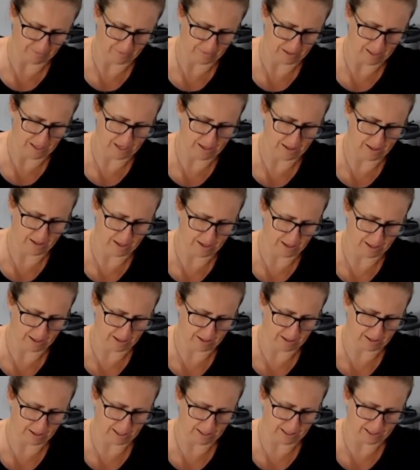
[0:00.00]
And
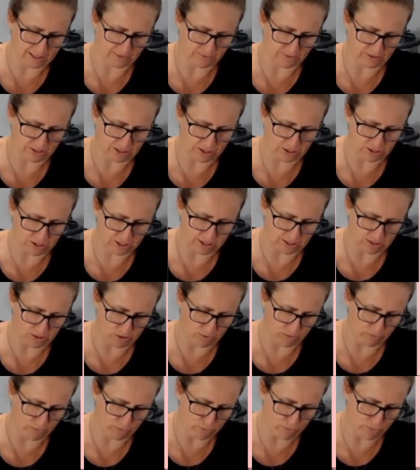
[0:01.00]
then let's finish this
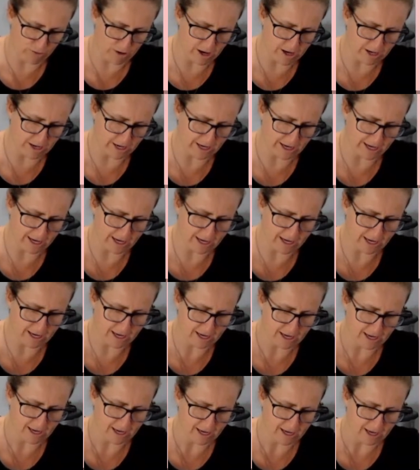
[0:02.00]
off. Run a
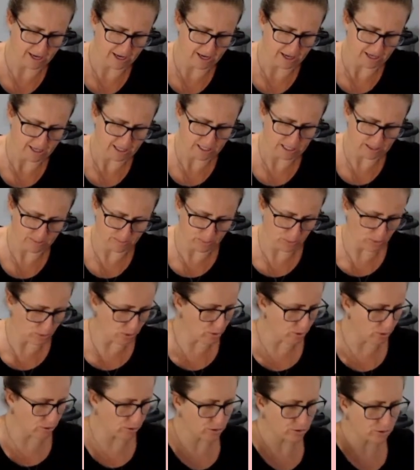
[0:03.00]

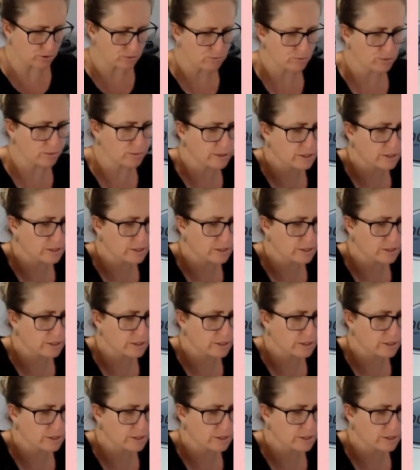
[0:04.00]
spoon through it,